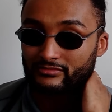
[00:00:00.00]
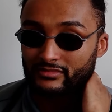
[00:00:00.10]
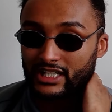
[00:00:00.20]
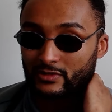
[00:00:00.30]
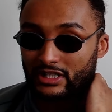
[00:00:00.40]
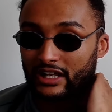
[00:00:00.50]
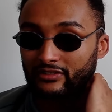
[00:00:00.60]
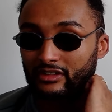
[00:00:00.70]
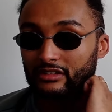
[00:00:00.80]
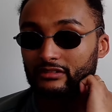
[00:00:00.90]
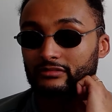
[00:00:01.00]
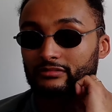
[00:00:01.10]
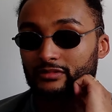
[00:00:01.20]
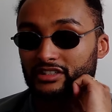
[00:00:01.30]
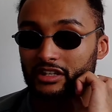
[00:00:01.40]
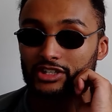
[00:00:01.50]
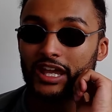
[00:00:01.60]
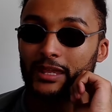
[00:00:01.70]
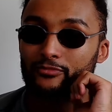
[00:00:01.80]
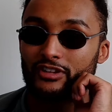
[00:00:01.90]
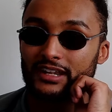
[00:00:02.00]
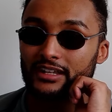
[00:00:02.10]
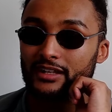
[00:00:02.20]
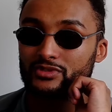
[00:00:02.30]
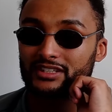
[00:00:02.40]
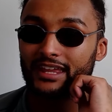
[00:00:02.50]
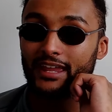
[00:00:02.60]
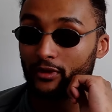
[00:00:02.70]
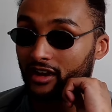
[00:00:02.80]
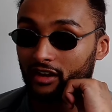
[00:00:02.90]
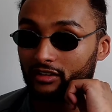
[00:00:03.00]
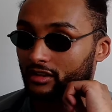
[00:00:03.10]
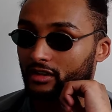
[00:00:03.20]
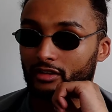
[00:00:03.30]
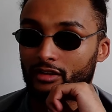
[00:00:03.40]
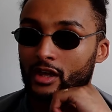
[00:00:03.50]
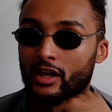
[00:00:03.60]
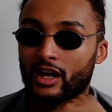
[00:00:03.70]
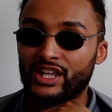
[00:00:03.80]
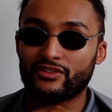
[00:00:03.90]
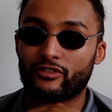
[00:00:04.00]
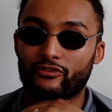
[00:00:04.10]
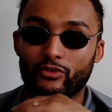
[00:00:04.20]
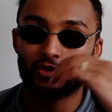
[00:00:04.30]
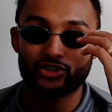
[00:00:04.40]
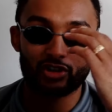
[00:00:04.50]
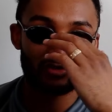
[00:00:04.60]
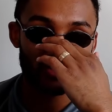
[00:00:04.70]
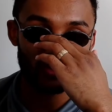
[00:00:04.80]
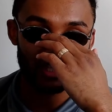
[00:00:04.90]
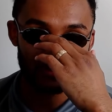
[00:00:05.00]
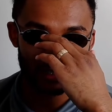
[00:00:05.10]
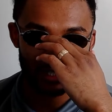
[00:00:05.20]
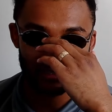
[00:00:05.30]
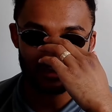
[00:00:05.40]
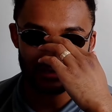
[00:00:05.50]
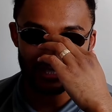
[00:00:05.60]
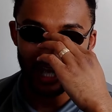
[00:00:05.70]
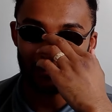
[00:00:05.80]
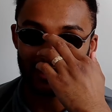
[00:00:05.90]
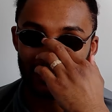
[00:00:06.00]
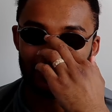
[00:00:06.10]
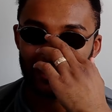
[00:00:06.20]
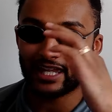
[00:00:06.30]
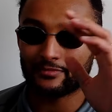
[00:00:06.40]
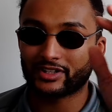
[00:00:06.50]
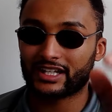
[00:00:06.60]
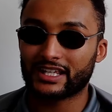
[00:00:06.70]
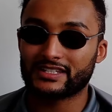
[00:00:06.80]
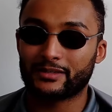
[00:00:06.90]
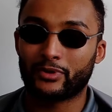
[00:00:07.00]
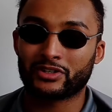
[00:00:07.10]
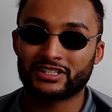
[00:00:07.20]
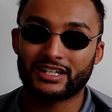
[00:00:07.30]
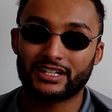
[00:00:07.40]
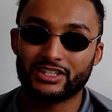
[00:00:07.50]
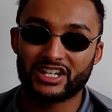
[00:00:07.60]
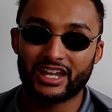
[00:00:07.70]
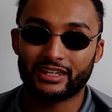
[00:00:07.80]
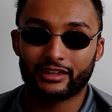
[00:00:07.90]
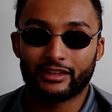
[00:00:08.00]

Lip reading: That's what I'd have to do. Which is a shame, really. There was a day where I never thought Joe Joyce would get knocked out. But he became the classic boxing cliche.